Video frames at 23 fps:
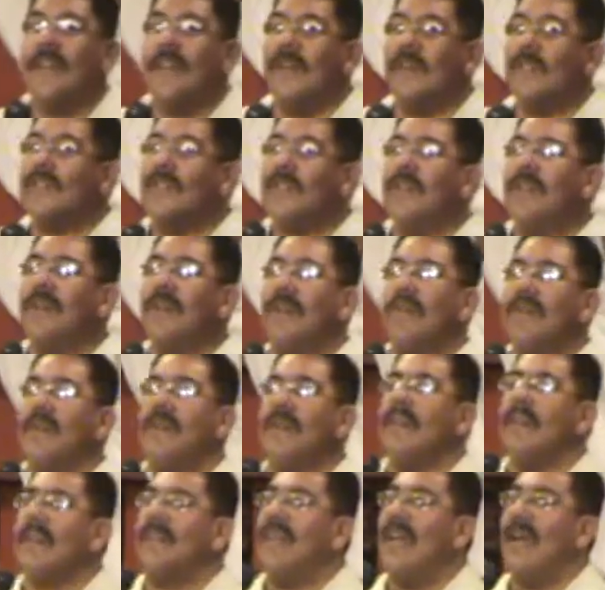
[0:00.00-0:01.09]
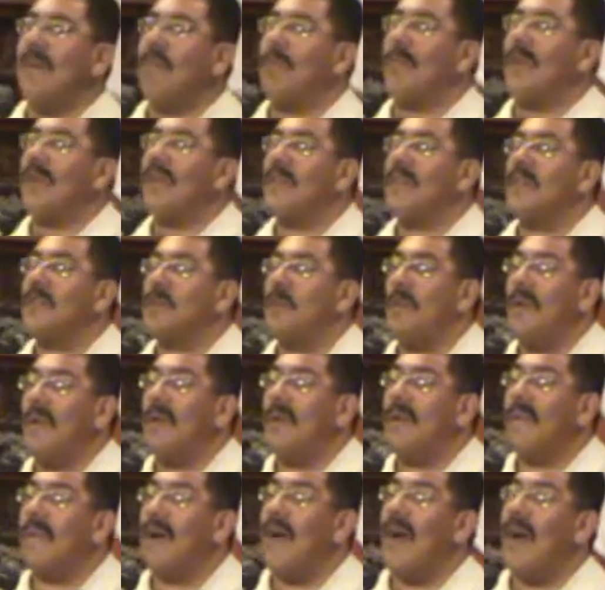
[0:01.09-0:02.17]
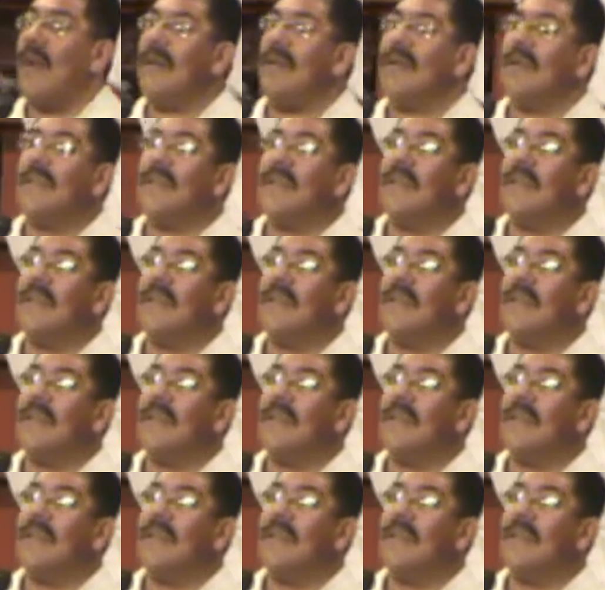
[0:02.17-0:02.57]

Don't you know you're the temple of the Spirit of God?